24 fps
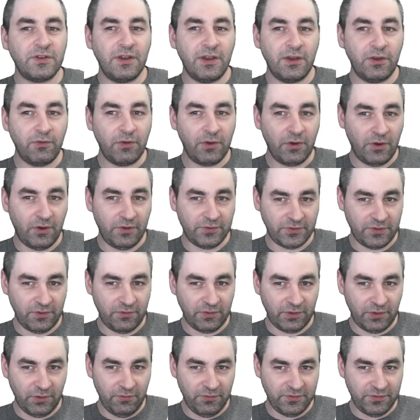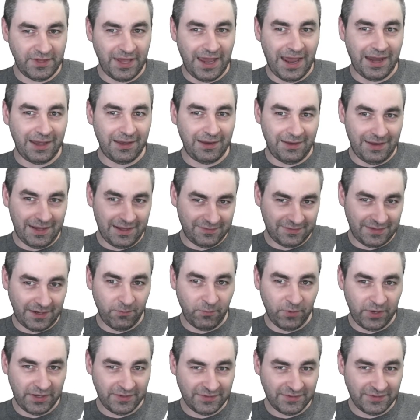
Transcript: and you can also use that in that same way.